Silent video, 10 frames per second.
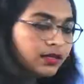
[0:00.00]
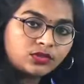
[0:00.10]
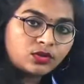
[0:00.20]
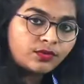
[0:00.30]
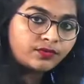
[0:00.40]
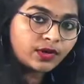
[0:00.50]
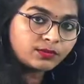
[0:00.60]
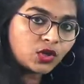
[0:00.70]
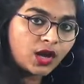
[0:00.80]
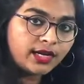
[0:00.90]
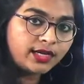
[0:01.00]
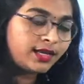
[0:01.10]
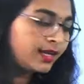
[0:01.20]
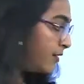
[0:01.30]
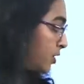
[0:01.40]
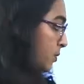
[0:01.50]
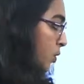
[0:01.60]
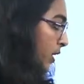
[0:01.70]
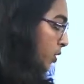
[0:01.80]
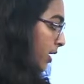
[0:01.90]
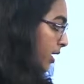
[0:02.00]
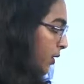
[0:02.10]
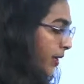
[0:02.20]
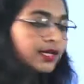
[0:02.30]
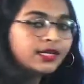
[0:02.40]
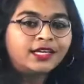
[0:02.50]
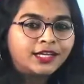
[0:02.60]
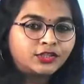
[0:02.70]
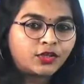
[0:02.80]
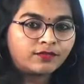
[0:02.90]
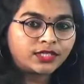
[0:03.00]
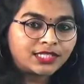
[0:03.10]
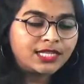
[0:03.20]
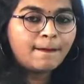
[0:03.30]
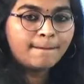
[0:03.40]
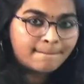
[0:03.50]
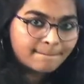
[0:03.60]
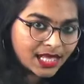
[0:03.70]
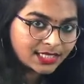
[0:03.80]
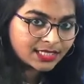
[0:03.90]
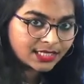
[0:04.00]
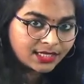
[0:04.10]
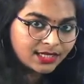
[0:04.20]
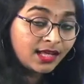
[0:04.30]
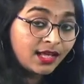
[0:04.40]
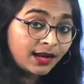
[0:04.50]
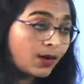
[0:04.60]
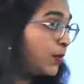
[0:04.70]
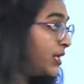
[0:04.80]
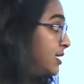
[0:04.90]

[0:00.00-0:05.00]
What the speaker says: So from solid, if it is moving to a liquid, it's obviously melting. Now we'll